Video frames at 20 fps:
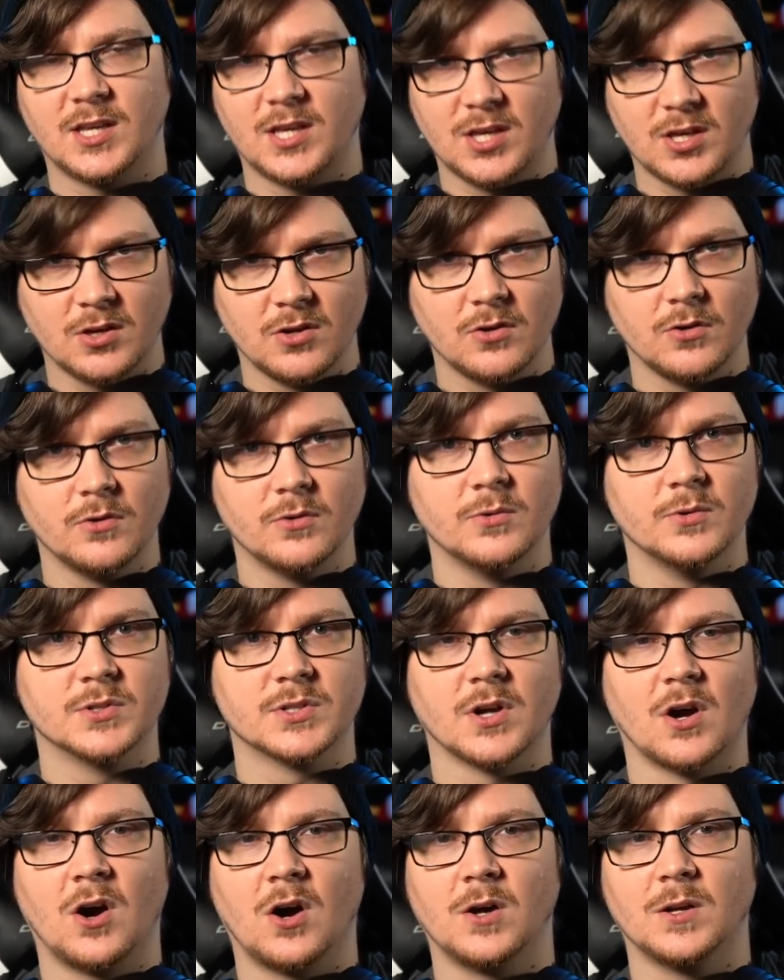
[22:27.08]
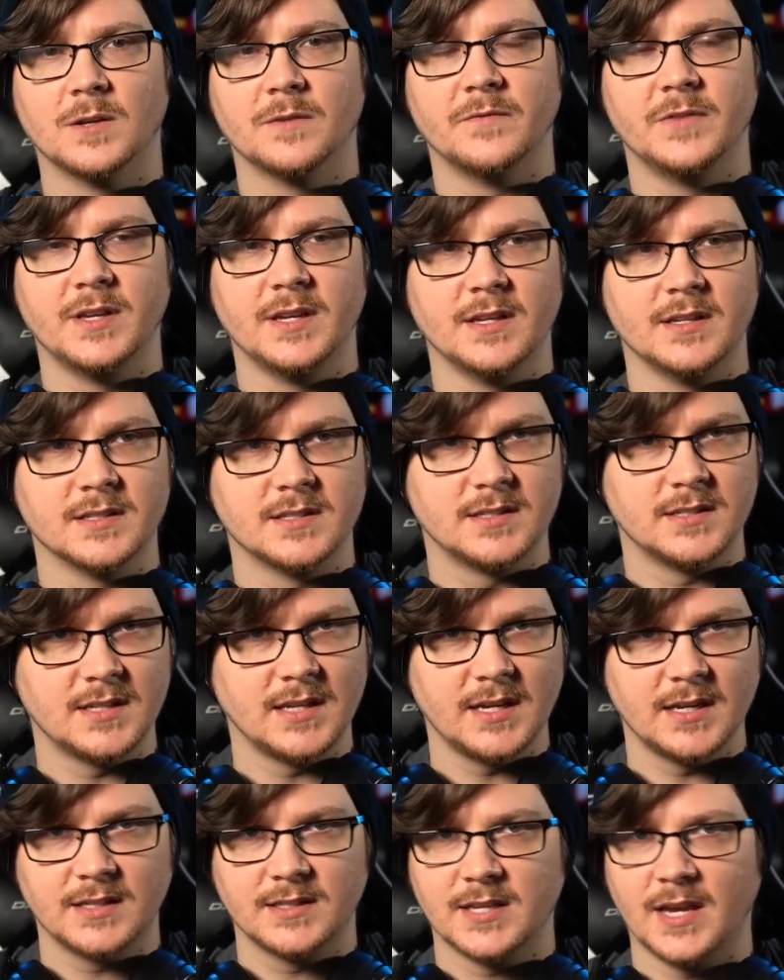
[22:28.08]
cues, all of these
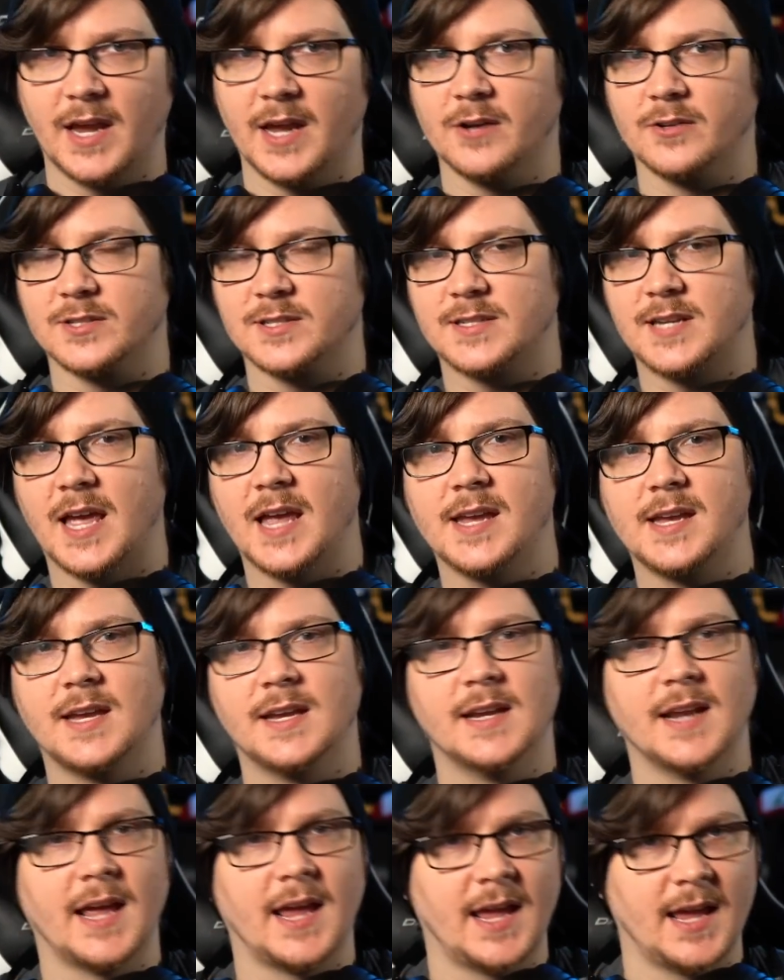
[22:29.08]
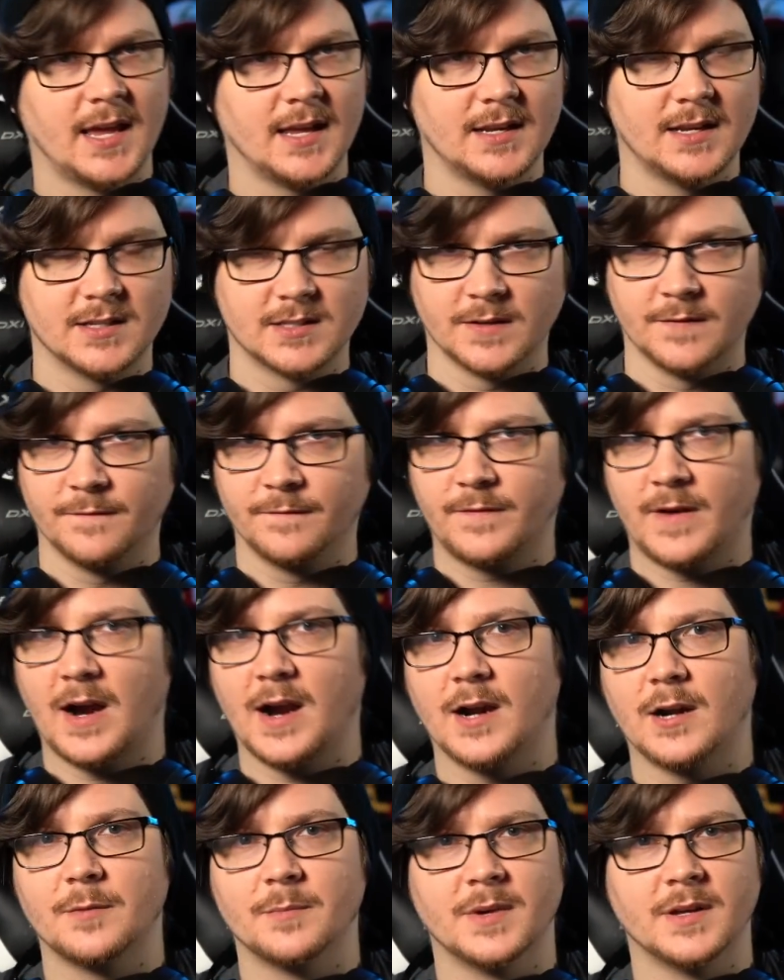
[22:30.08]
details, taking in his
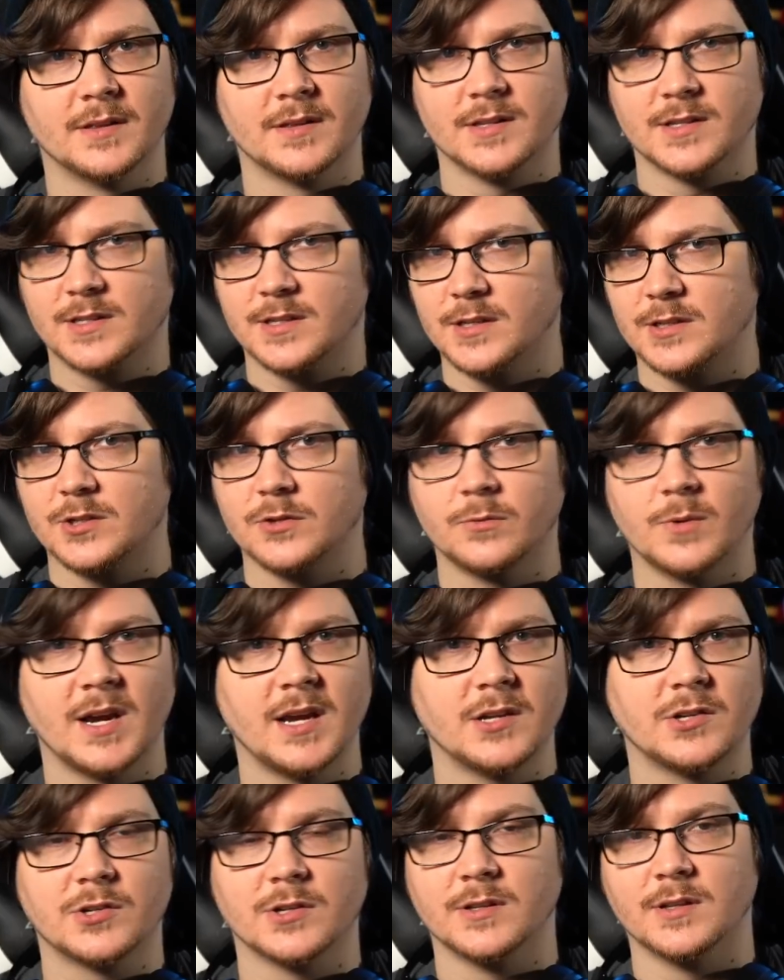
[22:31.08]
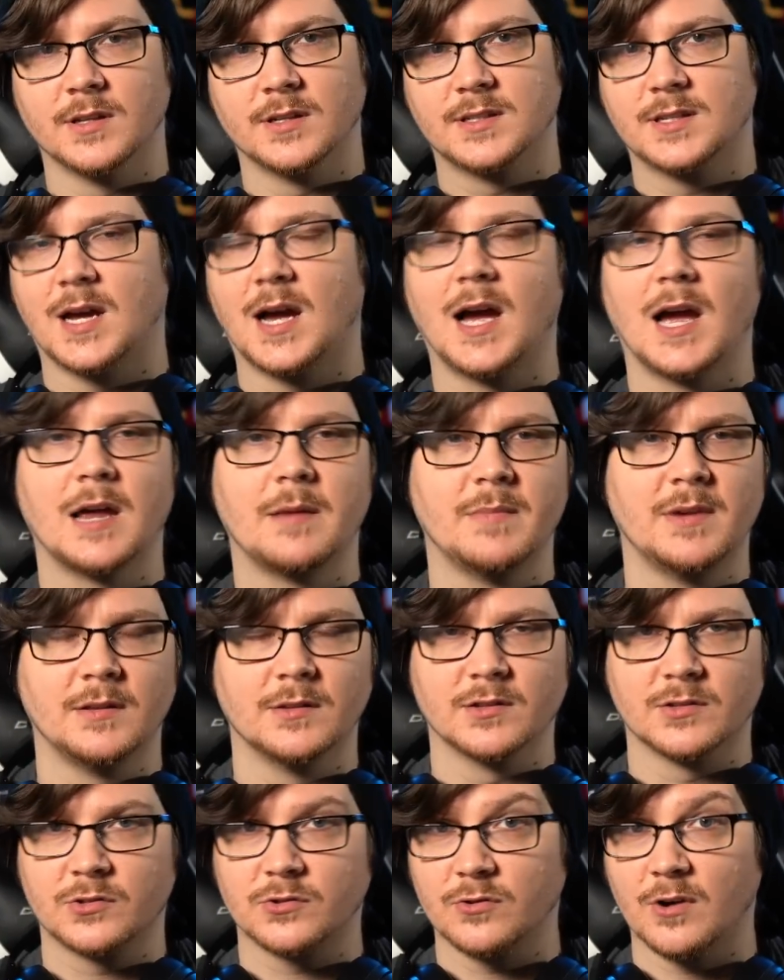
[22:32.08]
environment, the situation, the
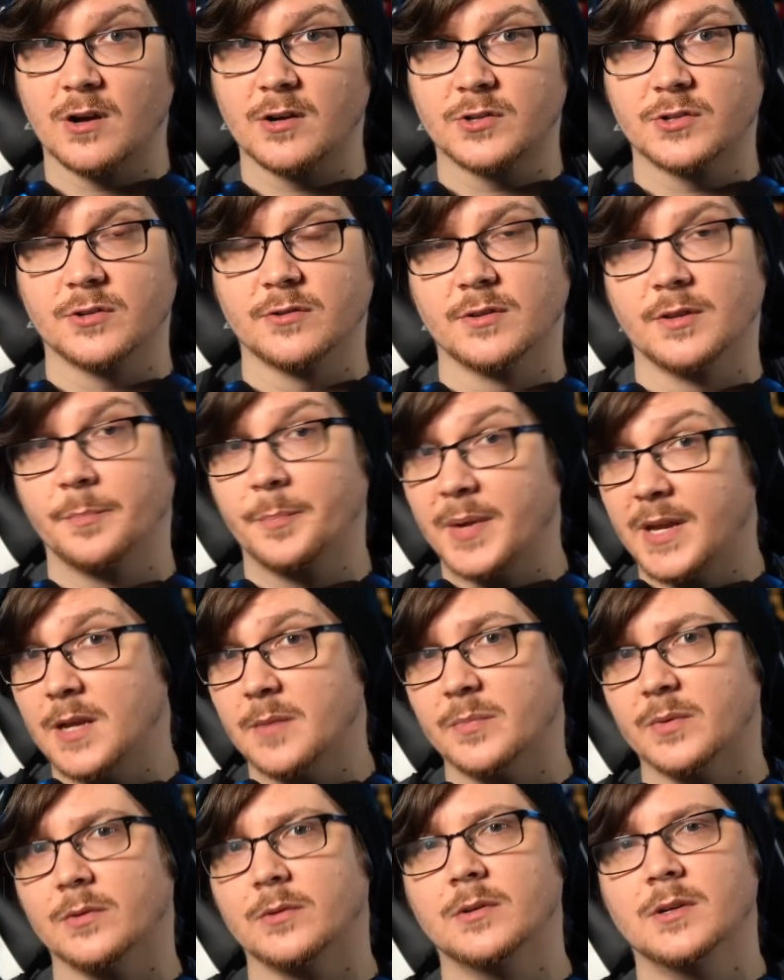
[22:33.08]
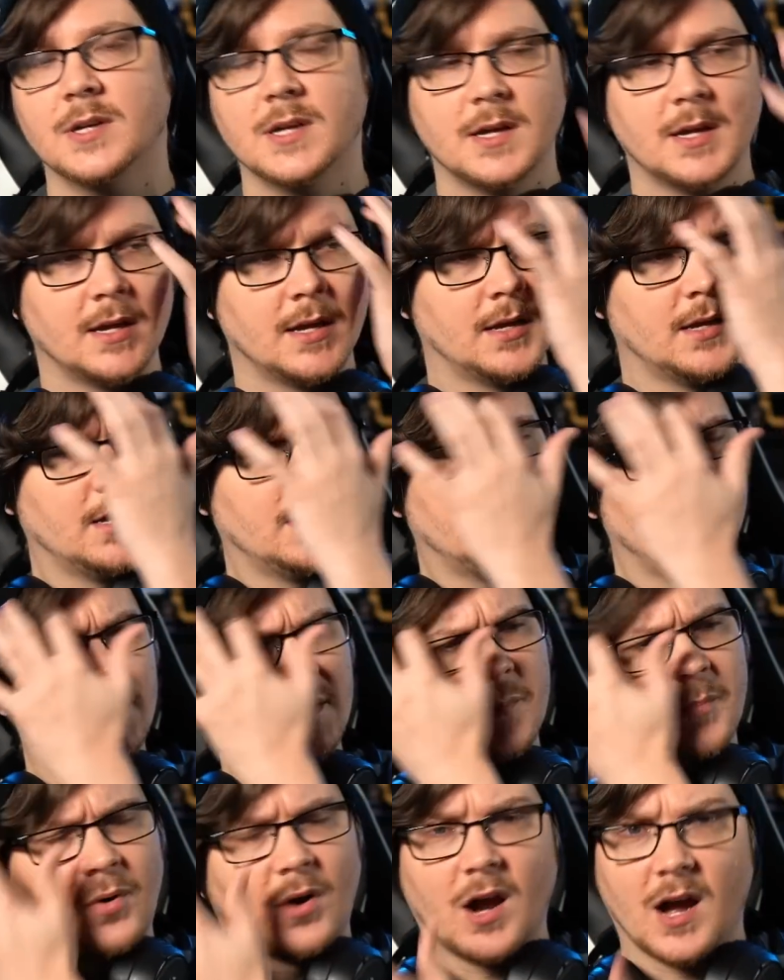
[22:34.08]
timing, the structure, the people,
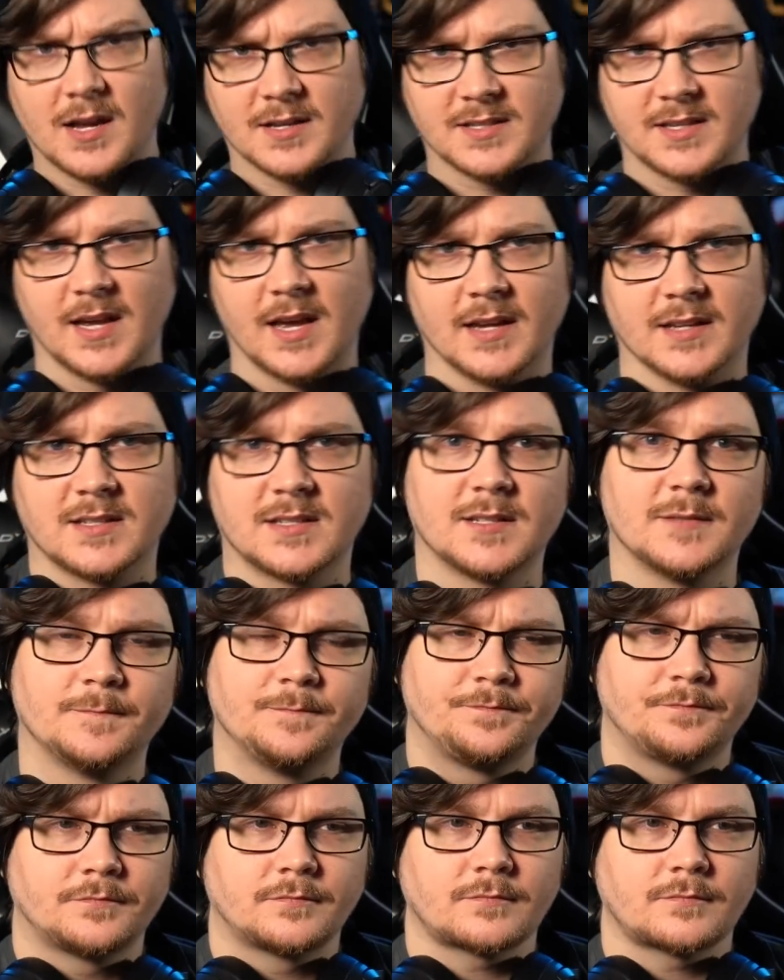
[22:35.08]
the process,